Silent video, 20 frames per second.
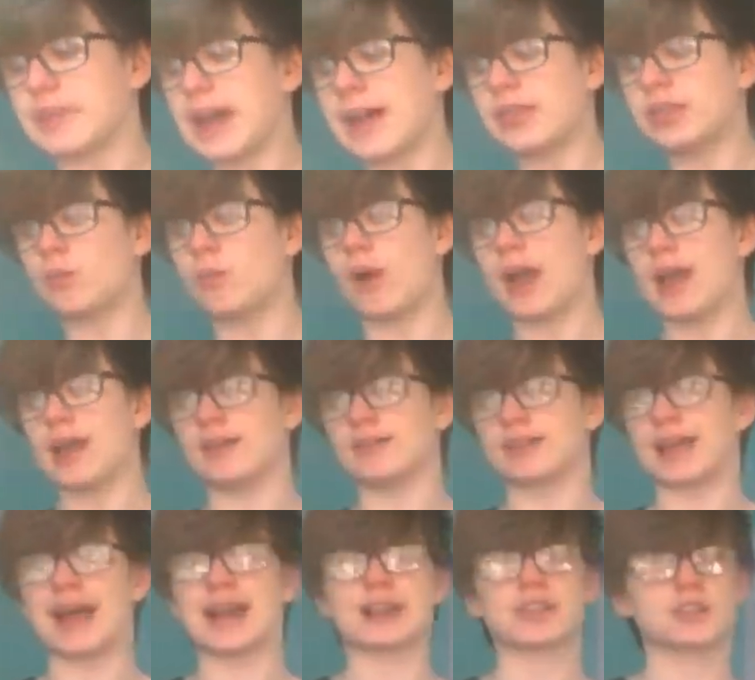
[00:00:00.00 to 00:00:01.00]
And the
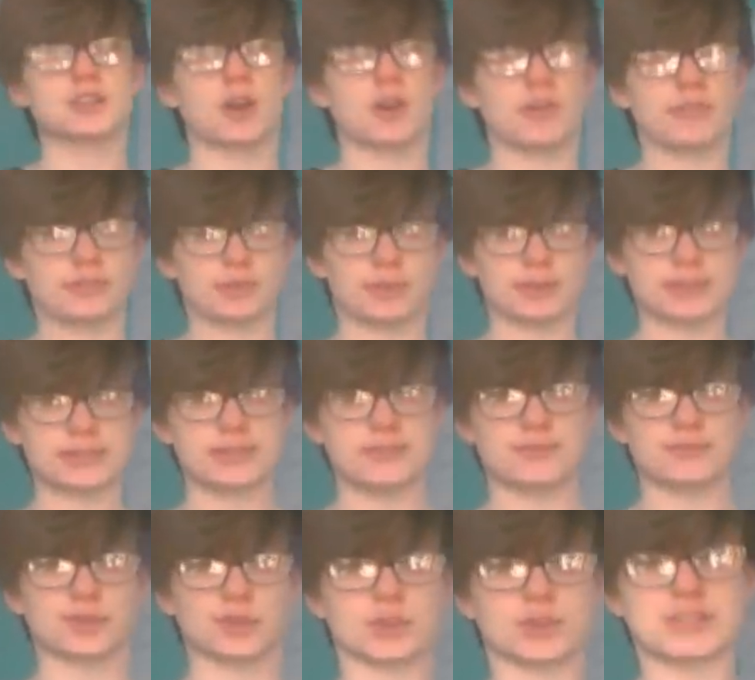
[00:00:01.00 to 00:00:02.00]
Wales Act of
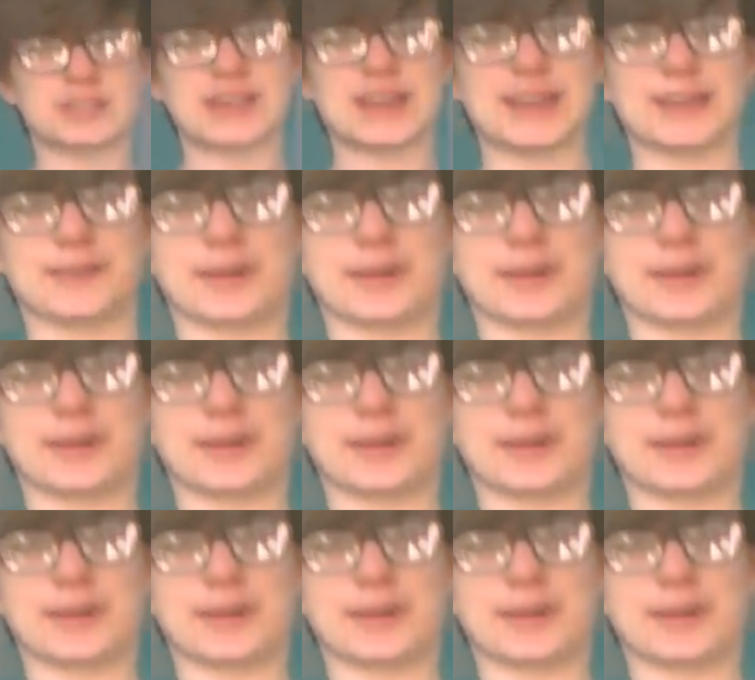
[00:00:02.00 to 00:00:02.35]
2014